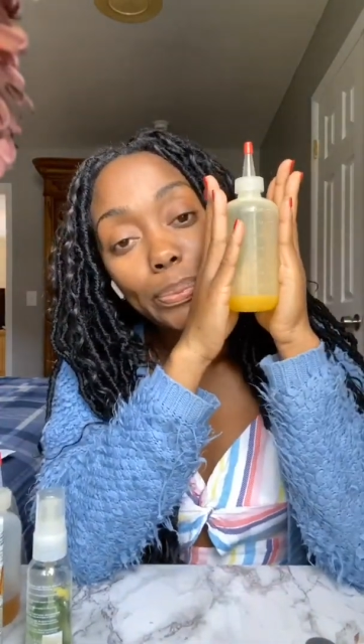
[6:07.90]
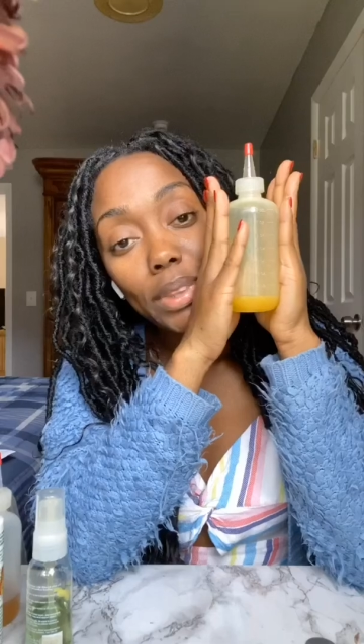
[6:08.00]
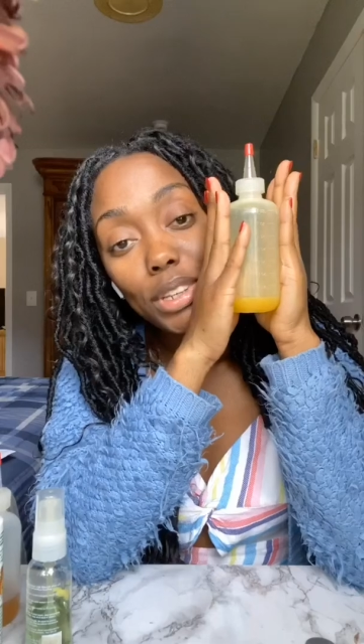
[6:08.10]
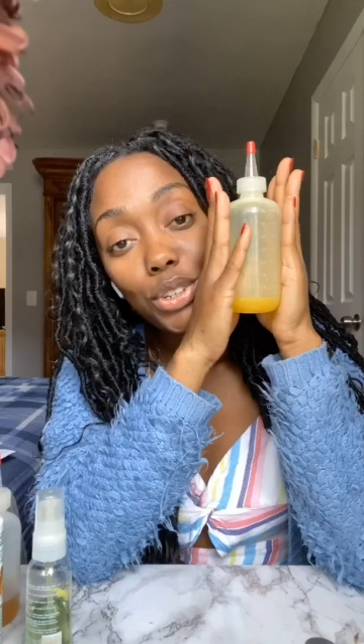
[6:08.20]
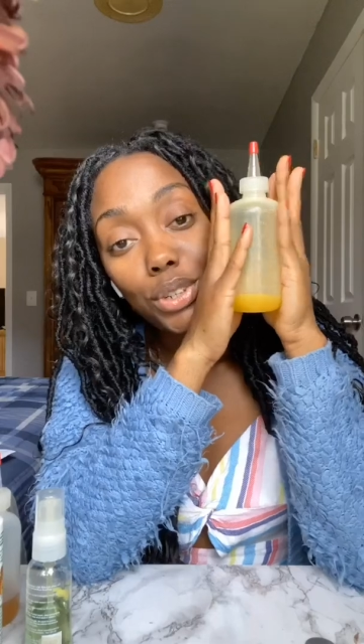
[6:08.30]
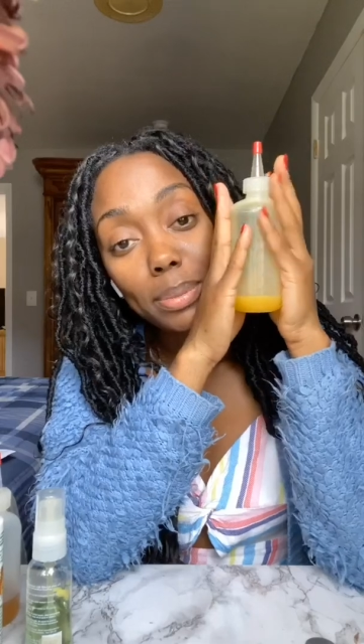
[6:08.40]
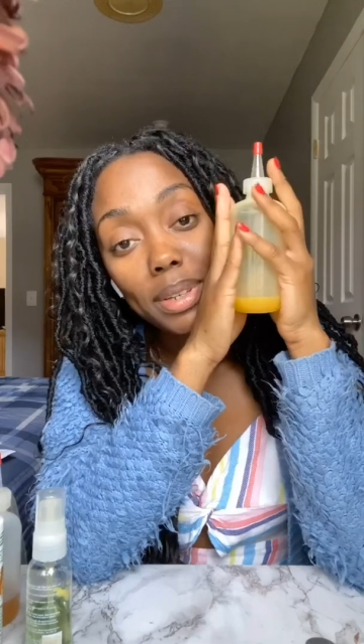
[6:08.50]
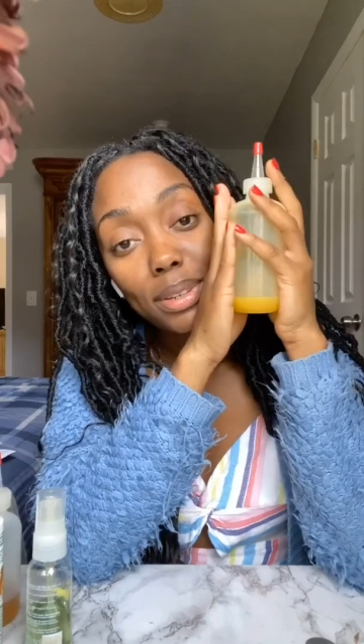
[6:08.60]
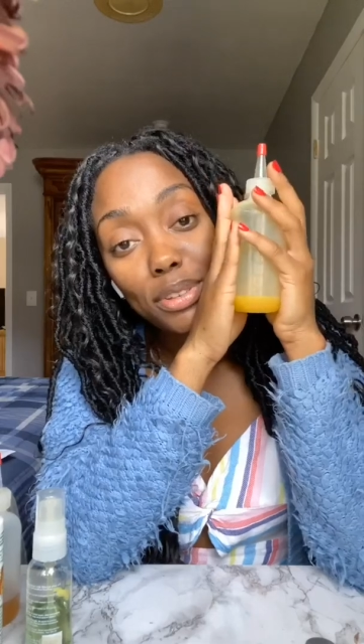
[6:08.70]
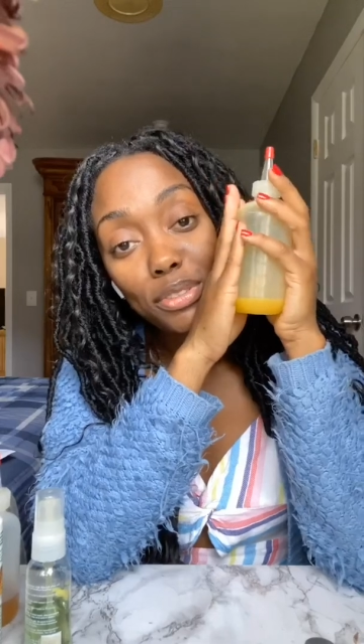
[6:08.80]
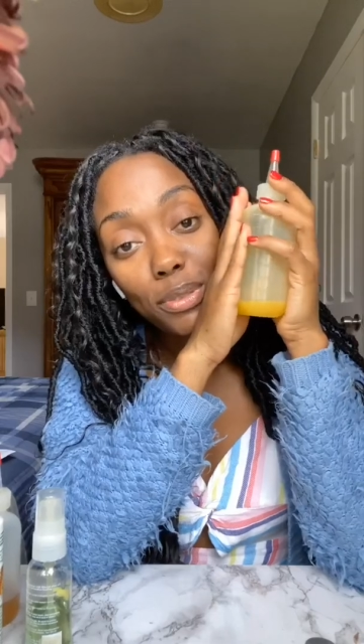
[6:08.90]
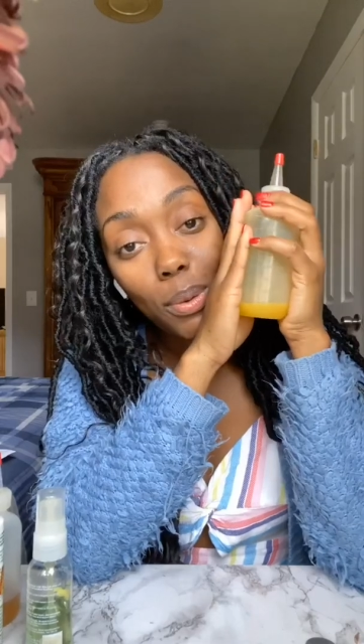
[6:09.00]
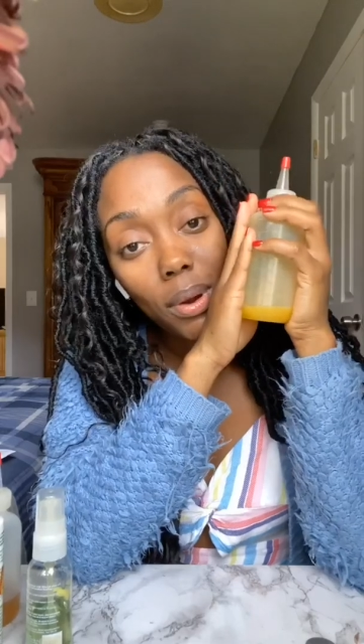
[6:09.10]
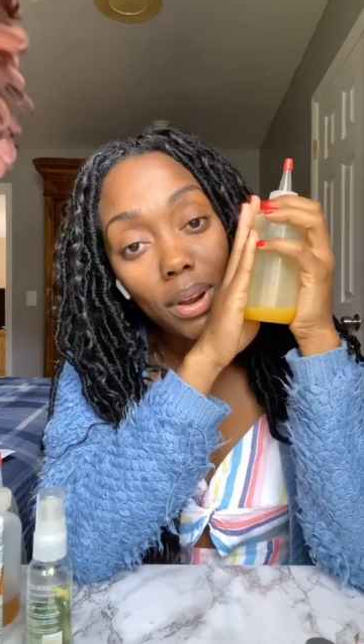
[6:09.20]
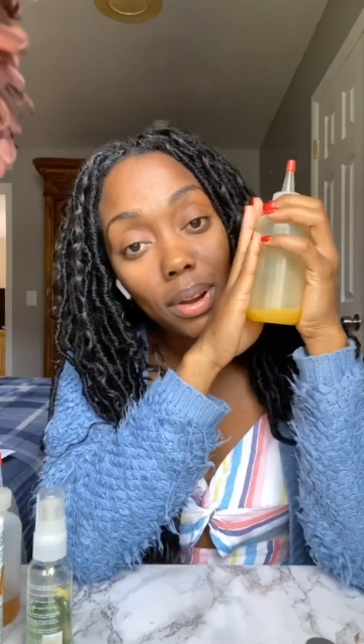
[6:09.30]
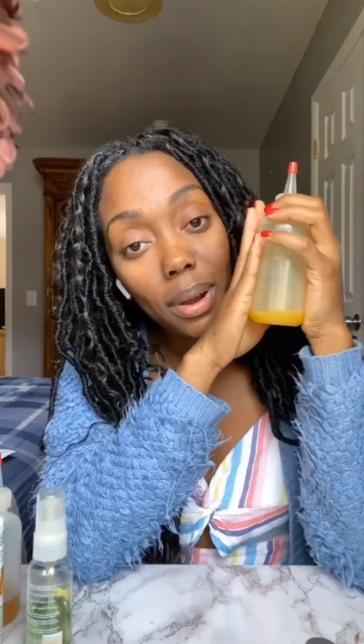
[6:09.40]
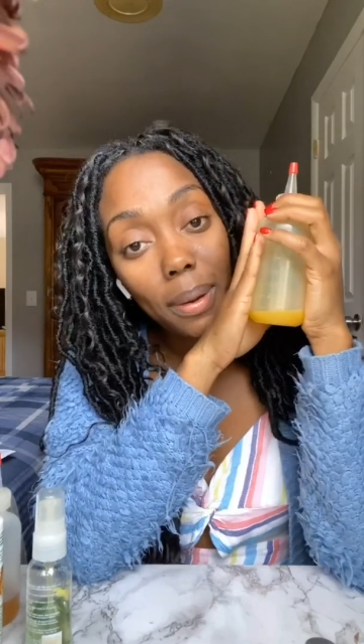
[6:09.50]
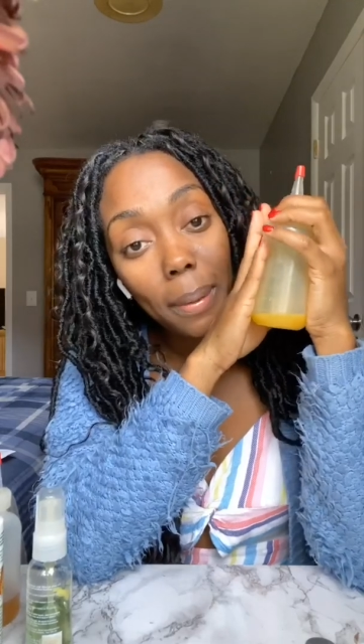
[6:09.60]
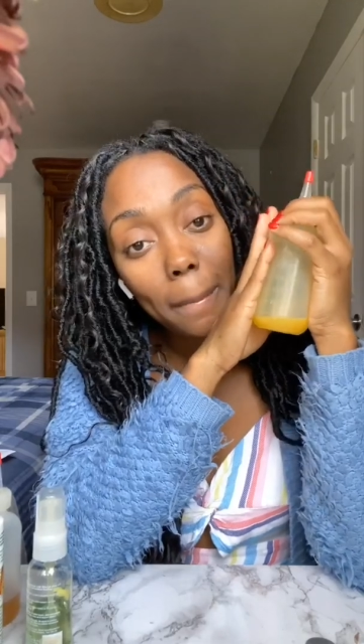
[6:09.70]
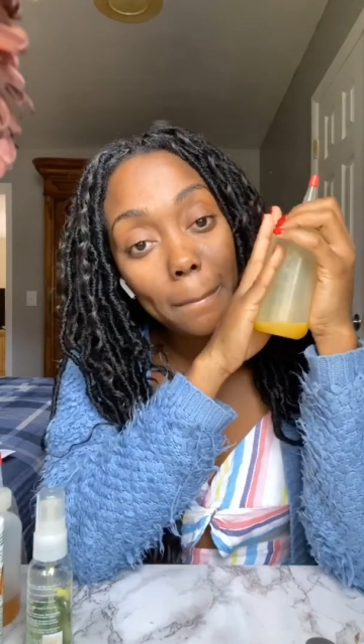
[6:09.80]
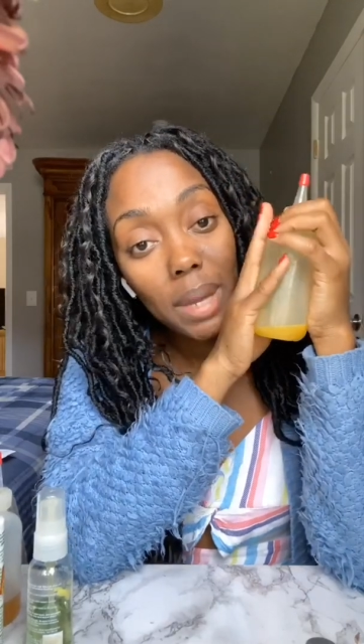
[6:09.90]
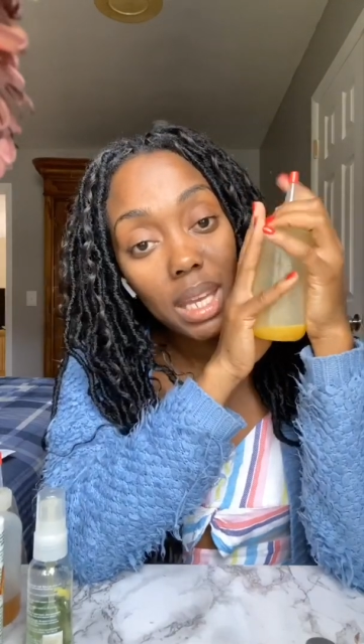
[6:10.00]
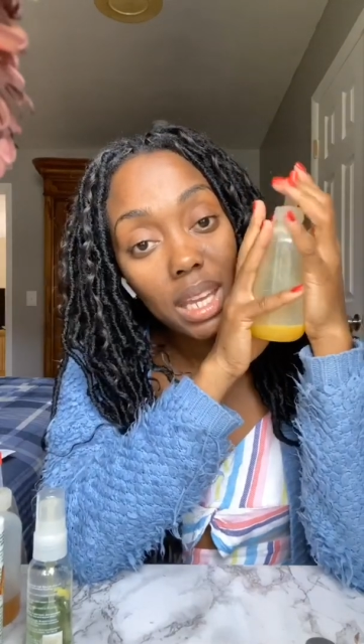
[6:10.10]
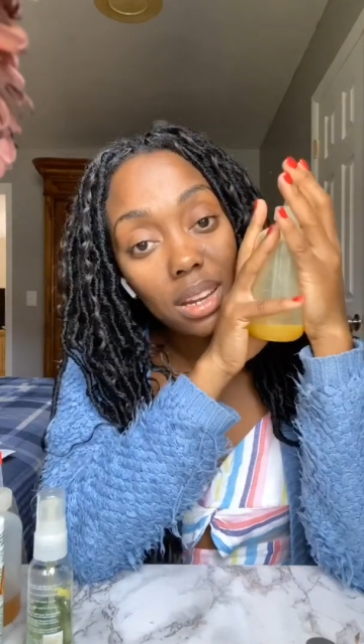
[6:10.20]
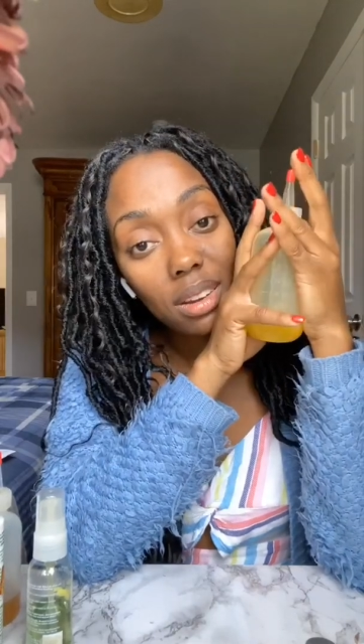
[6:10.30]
treatment for my hair.